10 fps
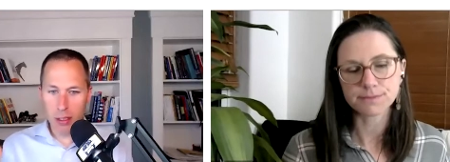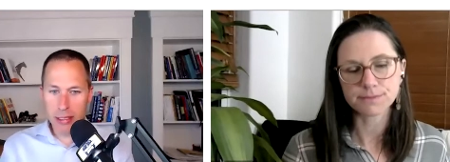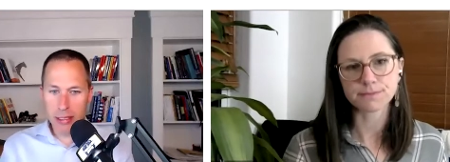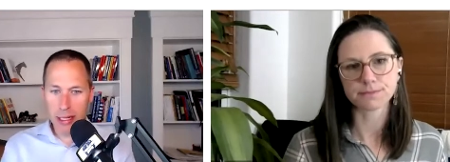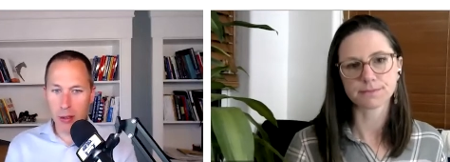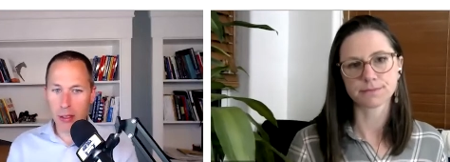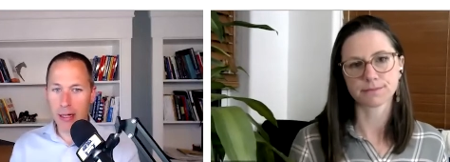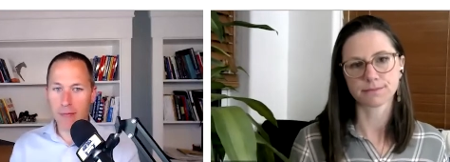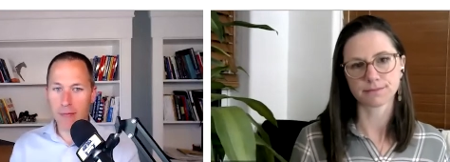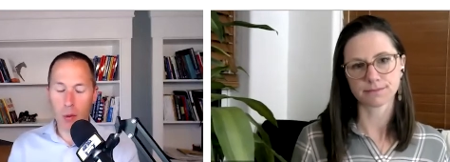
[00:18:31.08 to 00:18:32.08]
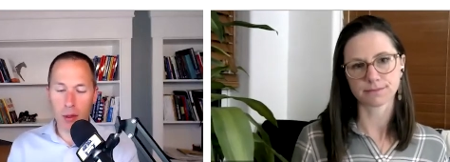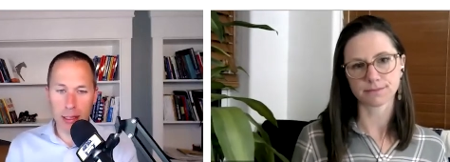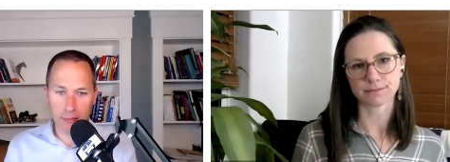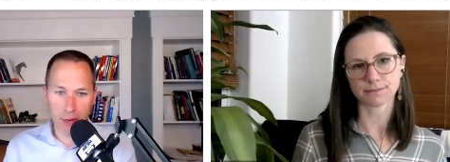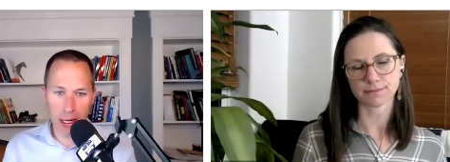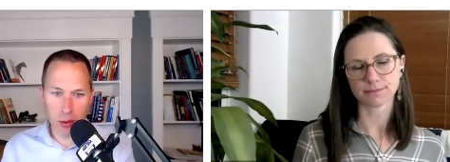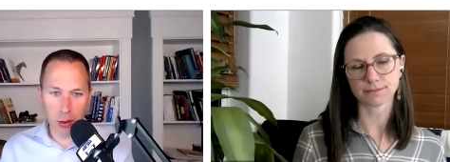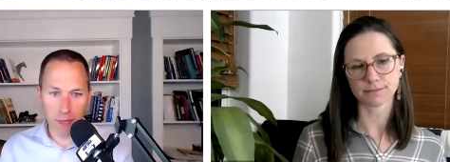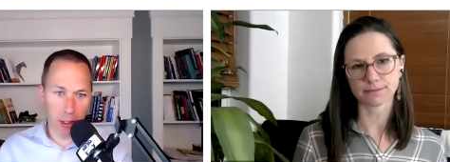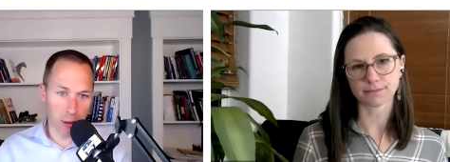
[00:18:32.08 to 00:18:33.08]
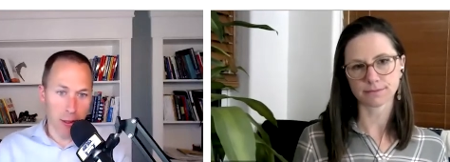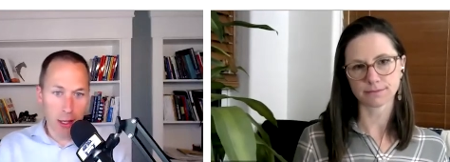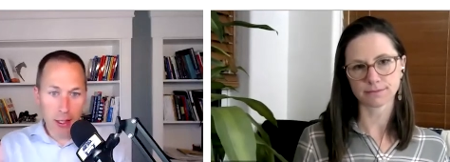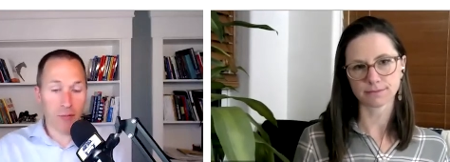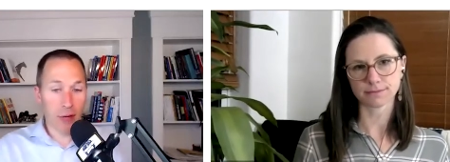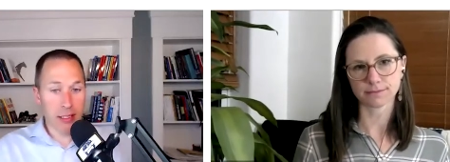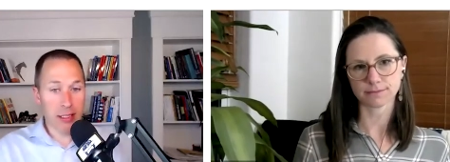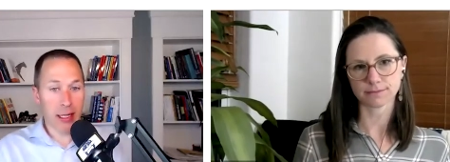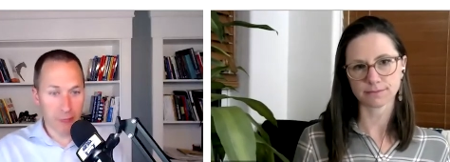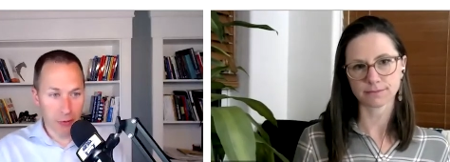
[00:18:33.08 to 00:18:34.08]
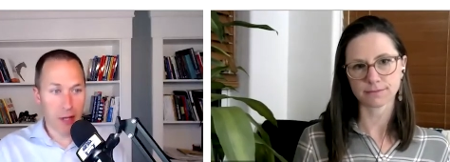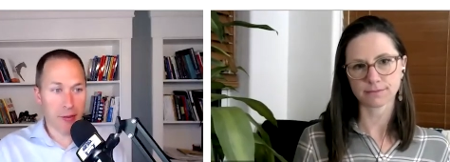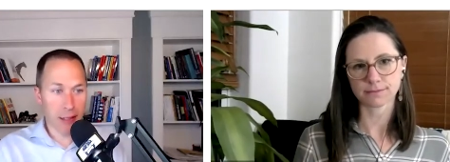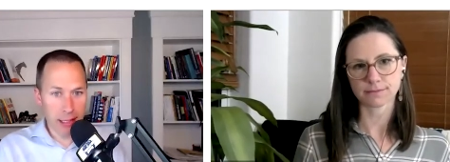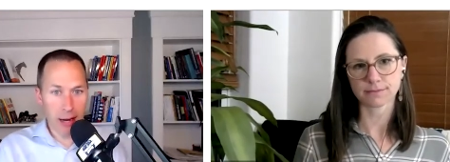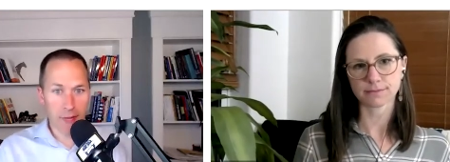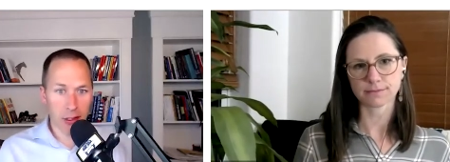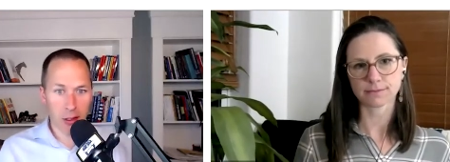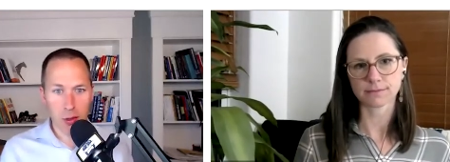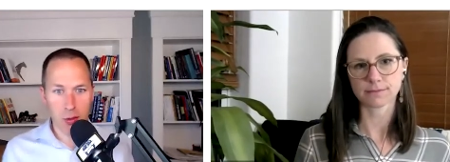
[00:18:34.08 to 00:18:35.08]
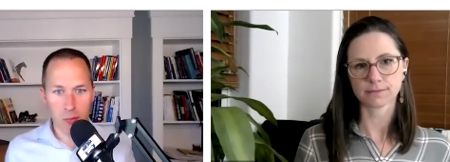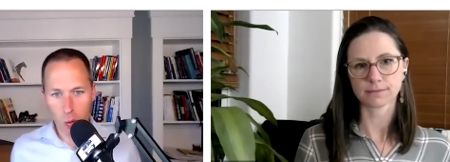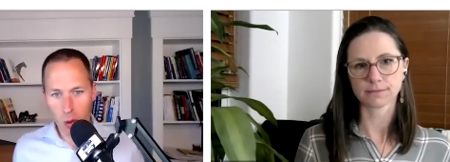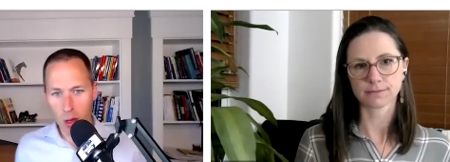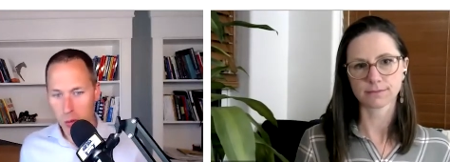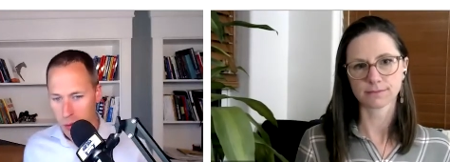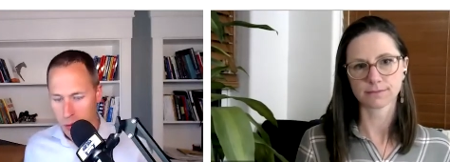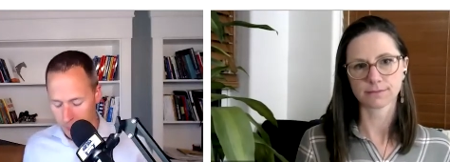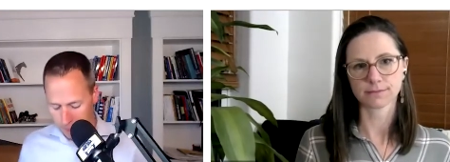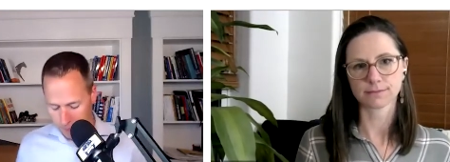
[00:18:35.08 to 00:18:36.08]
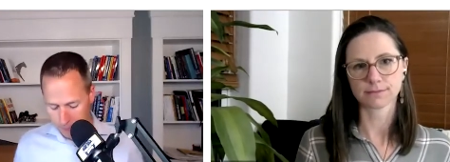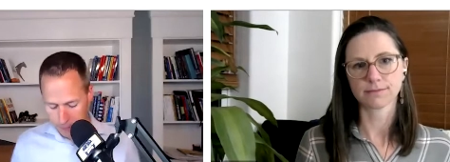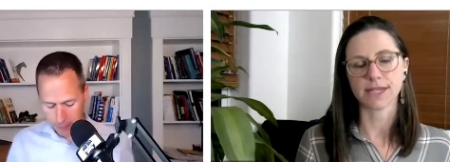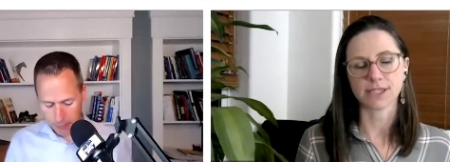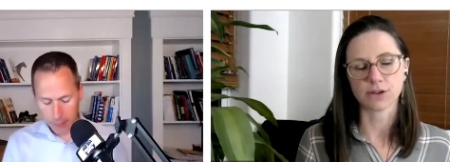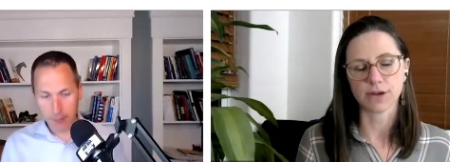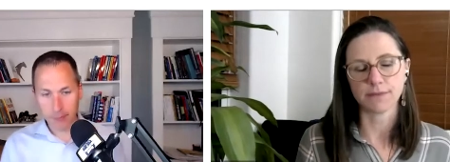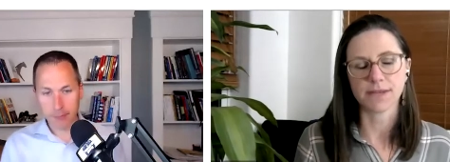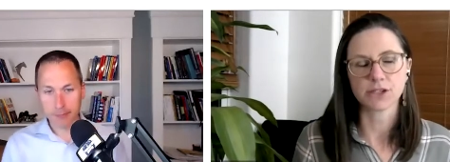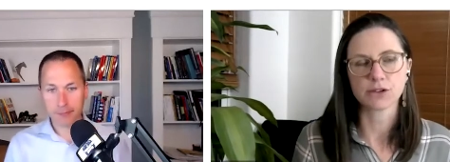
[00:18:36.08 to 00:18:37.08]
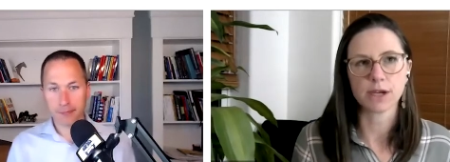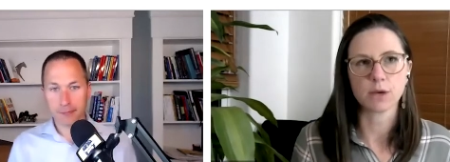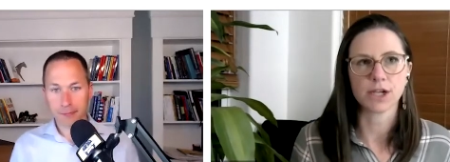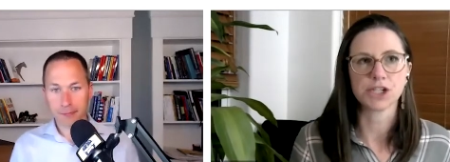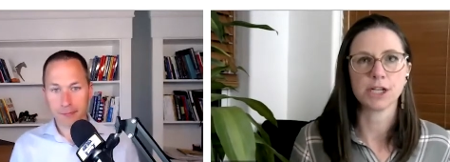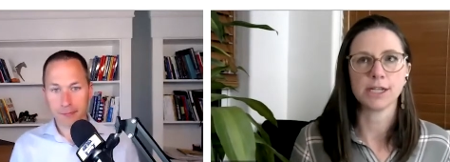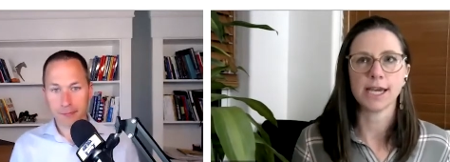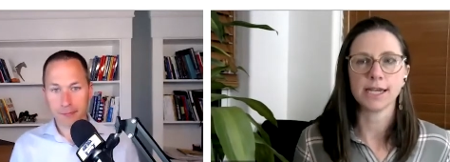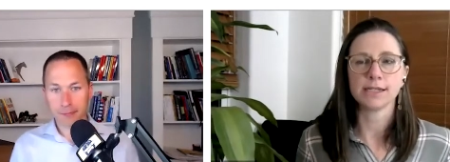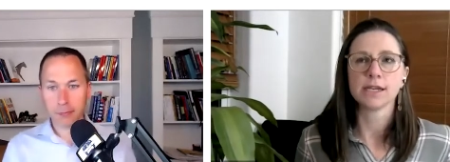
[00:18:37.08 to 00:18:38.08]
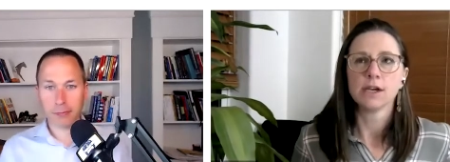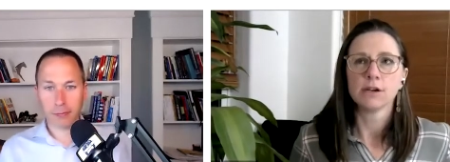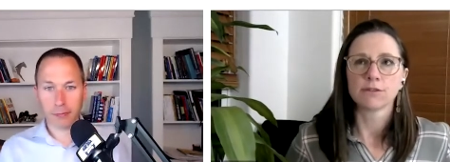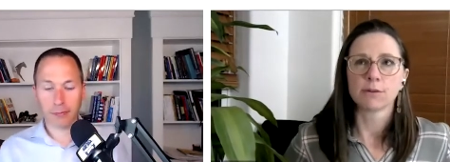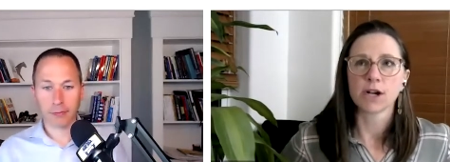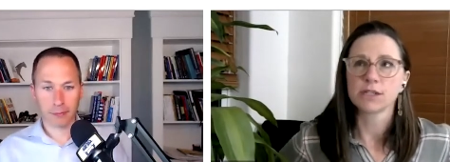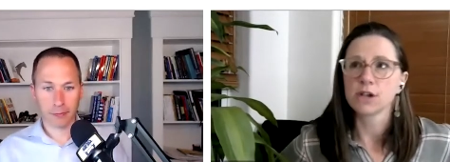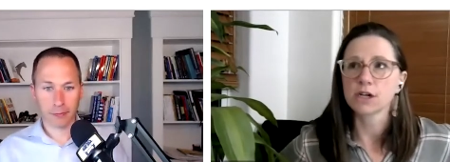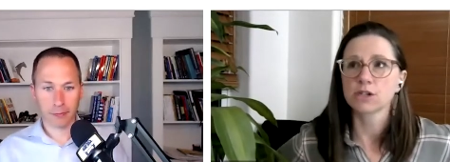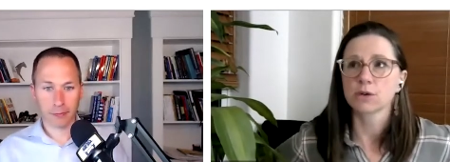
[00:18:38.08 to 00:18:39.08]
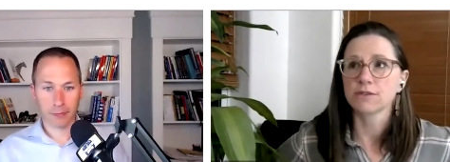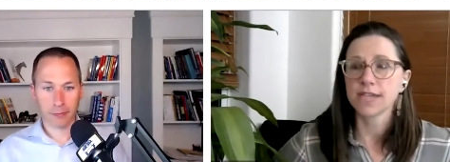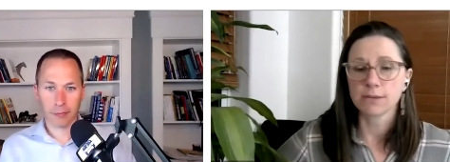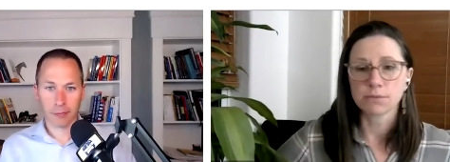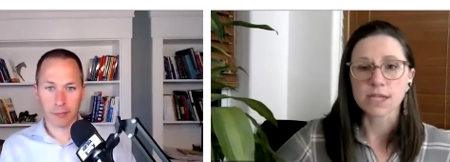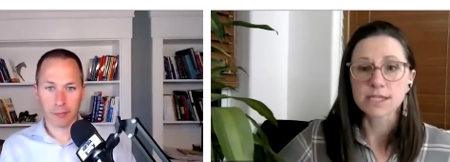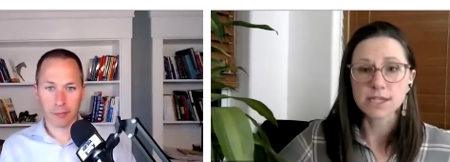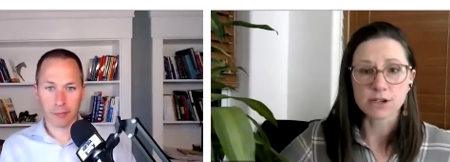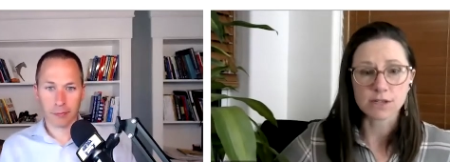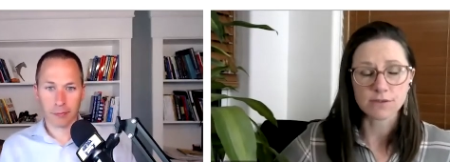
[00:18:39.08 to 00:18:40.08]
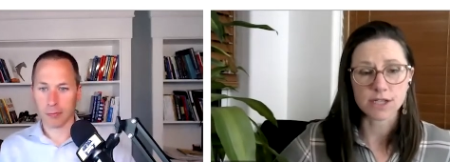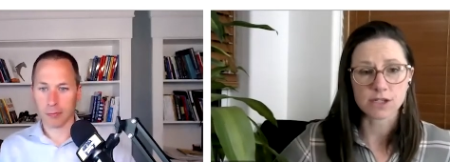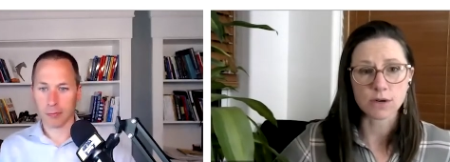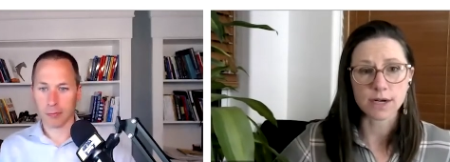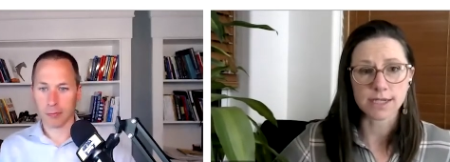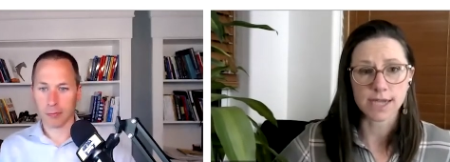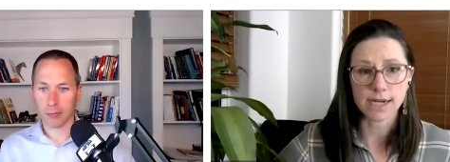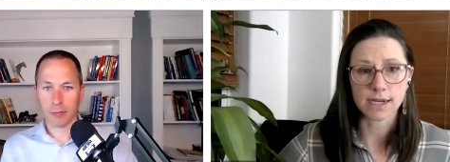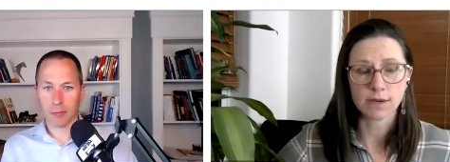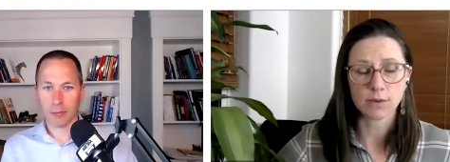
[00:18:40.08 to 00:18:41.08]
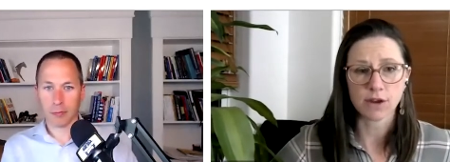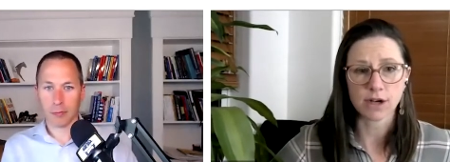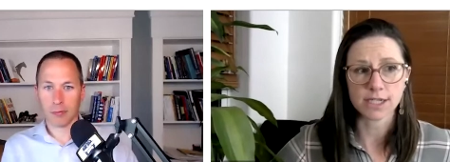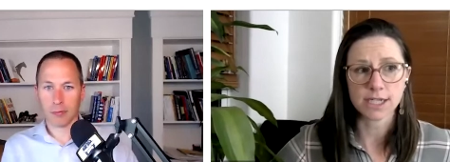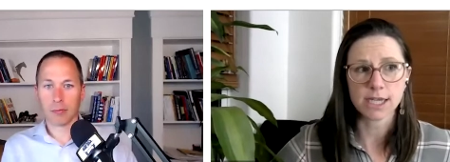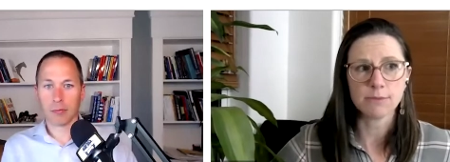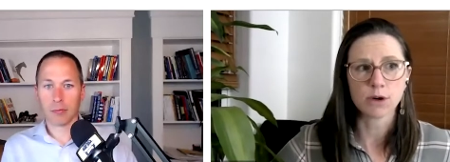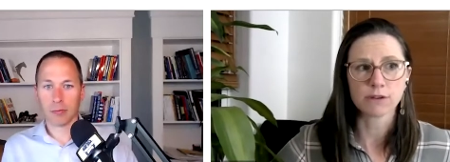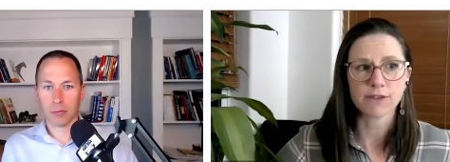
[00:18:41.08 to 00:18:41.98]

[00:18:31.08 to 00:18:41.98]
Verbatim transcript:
Speaker 1: what does that look like for the investor if they're, you know, investing in a fund that's having to do some foreclosures?
Speaker 2: That's a great, that's a great question. And from our, our sort of ten plus years of historic data with our team, we're